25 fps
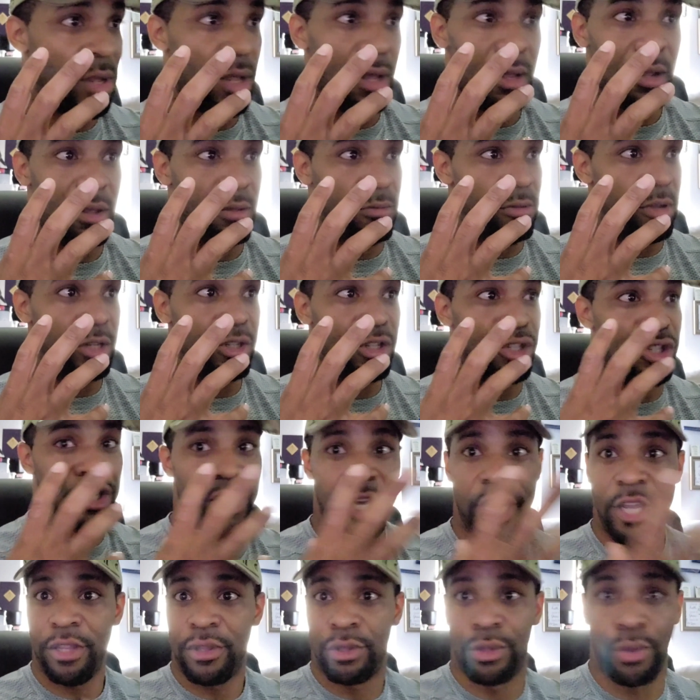the,
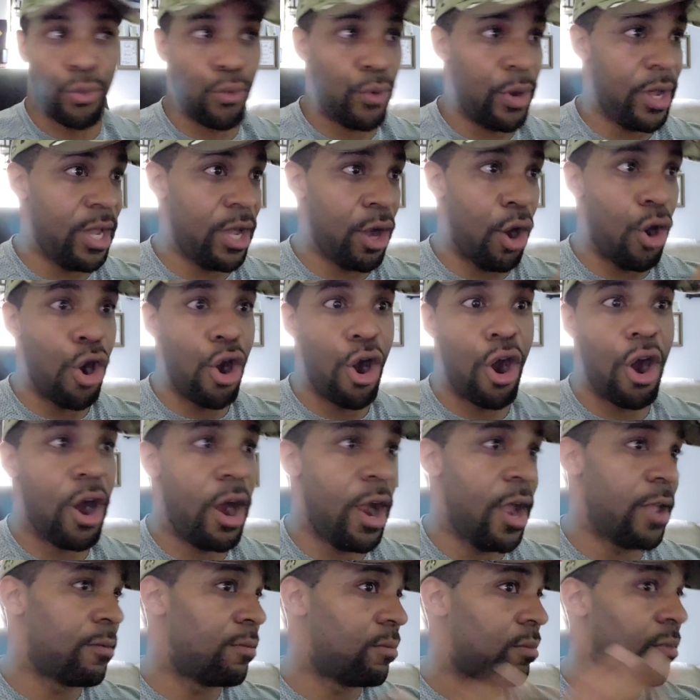
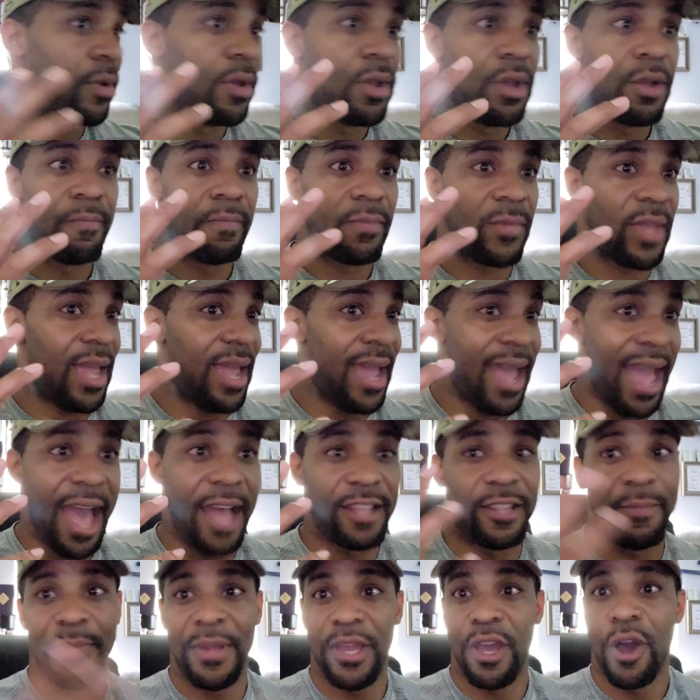G3R and it
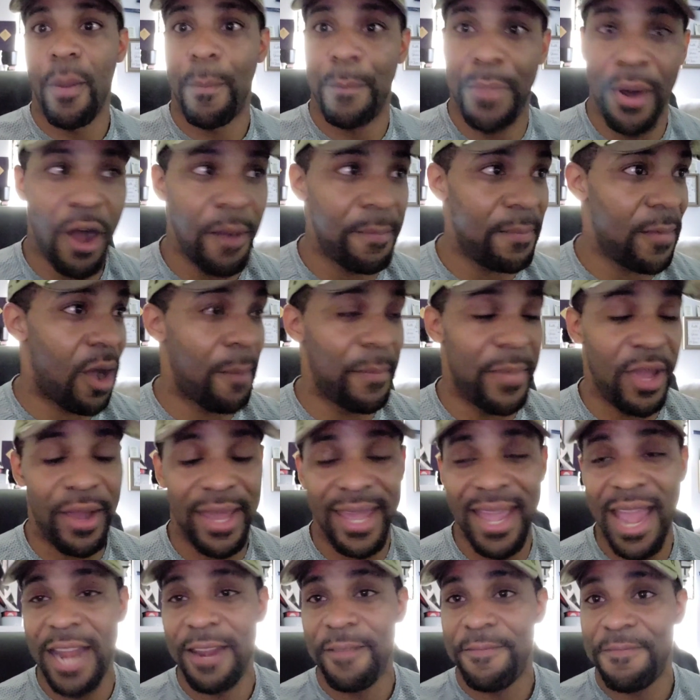had to be on pump, I mean,
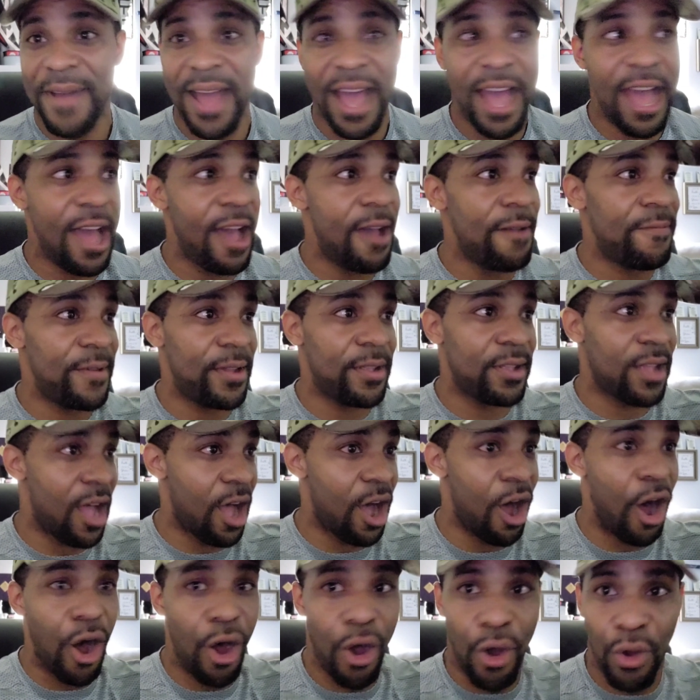E85 and
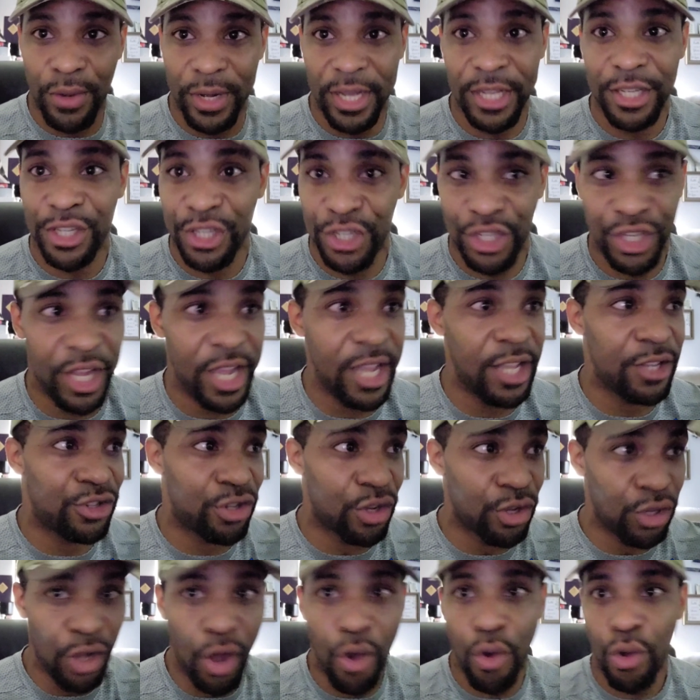all this shit,
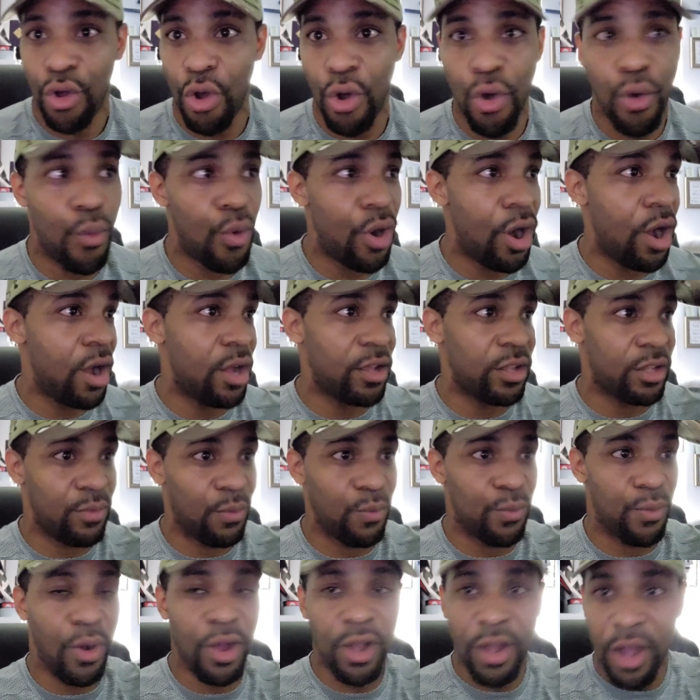Sunoco
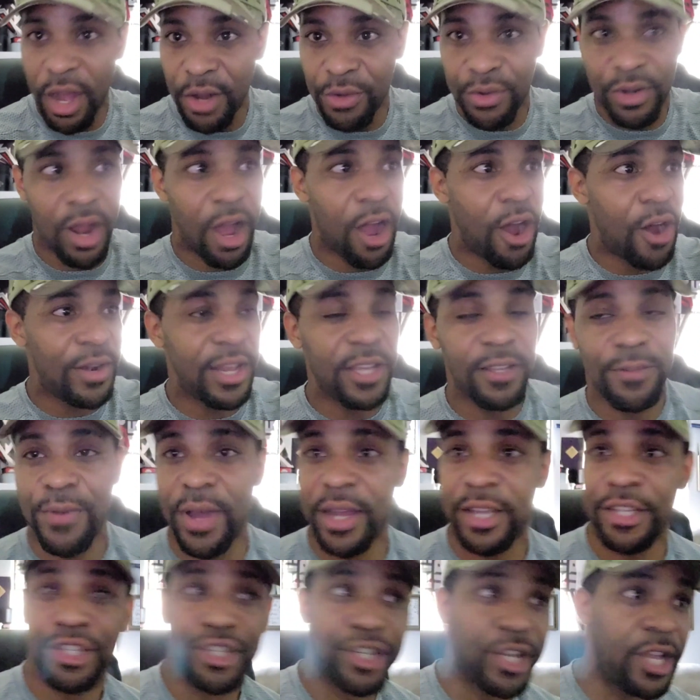1, 100, all this
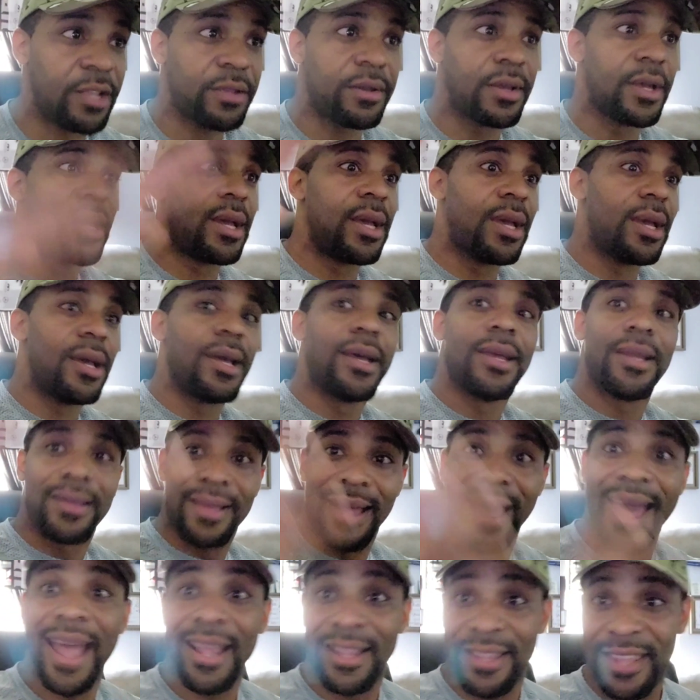fucking shit.
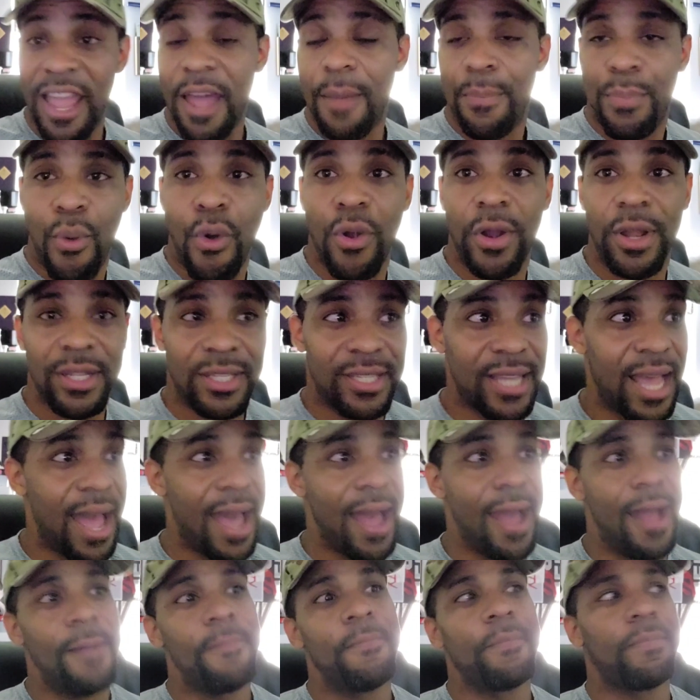At that point in
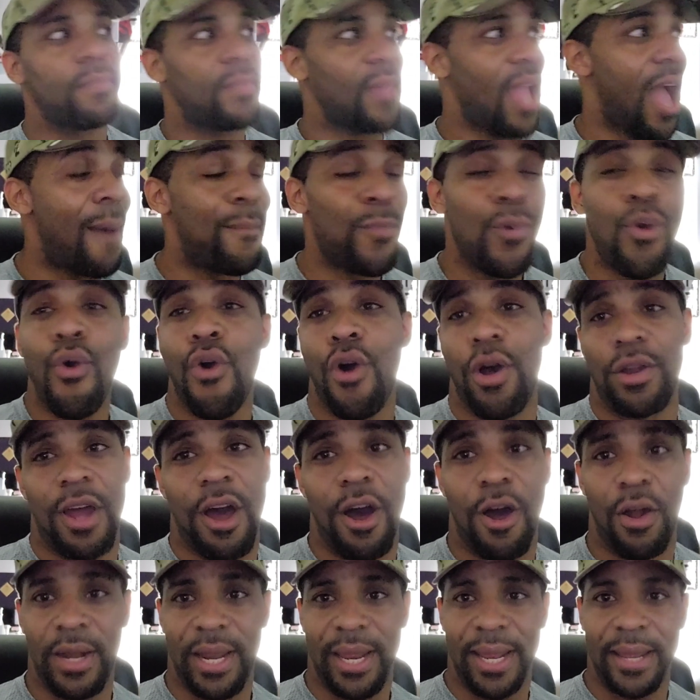time, I'm going
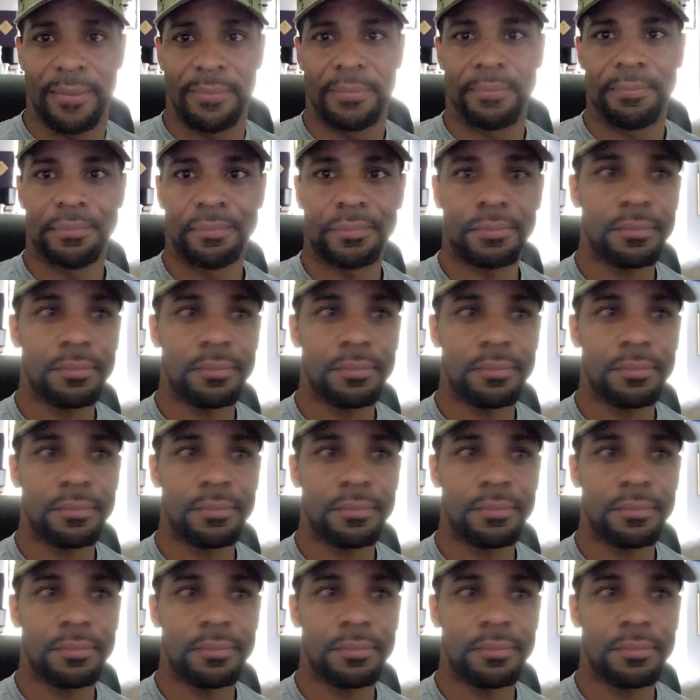all in.